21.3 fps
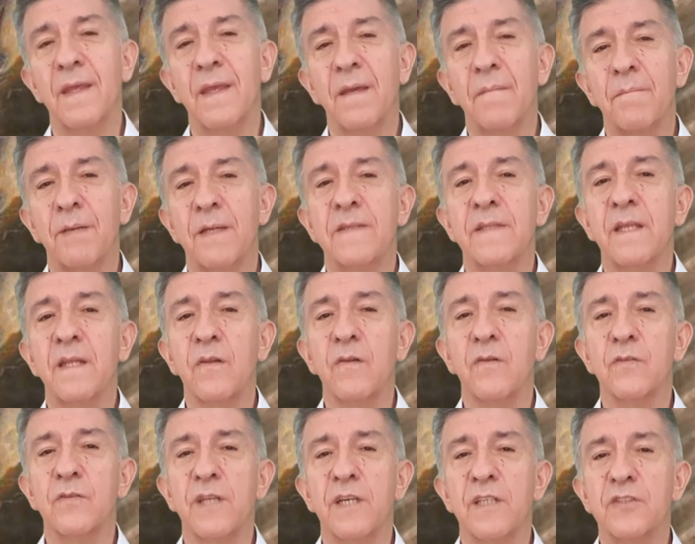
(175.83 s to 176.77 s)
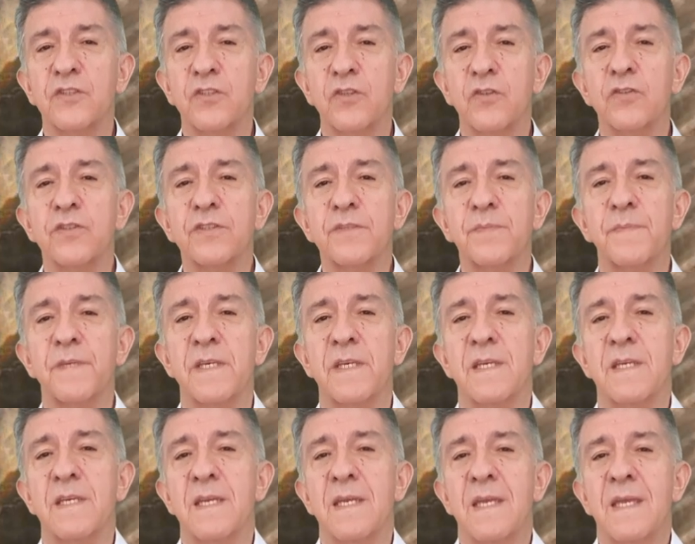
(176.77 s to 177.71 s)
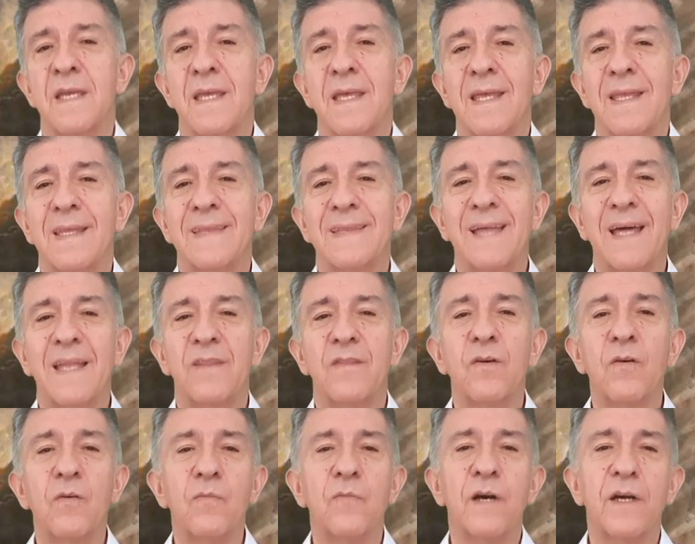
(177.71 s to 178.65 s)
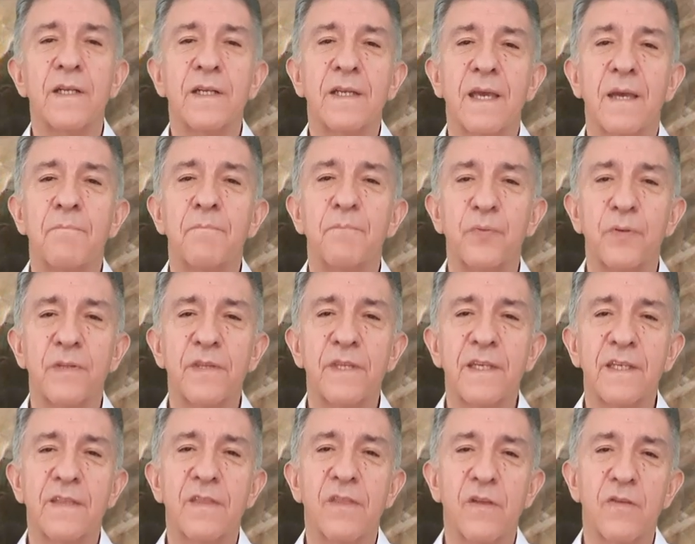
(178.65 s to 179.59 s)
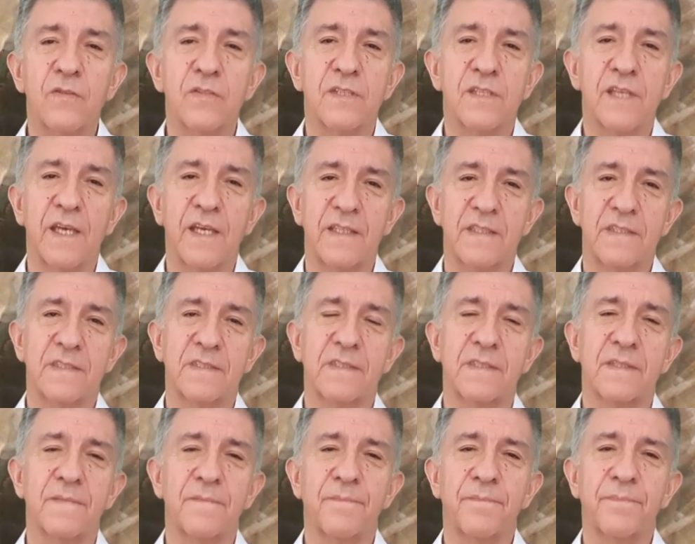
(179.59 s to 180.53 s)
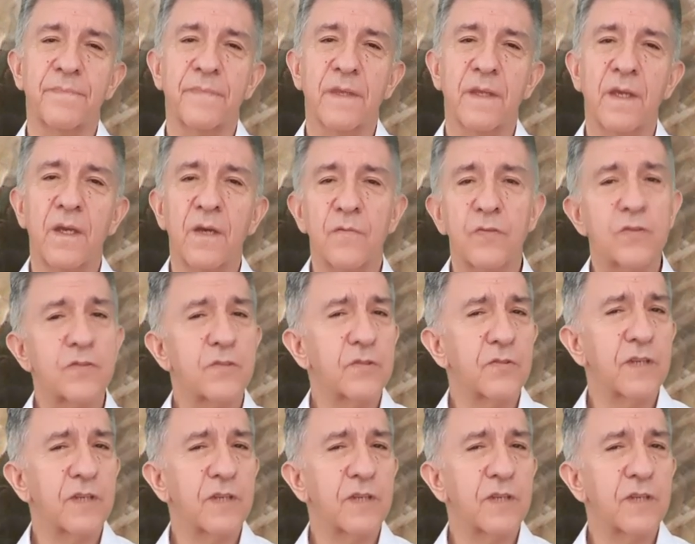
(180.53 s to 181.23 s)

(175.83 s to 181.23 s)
but the Lord assures me that no one can predict those dates. For to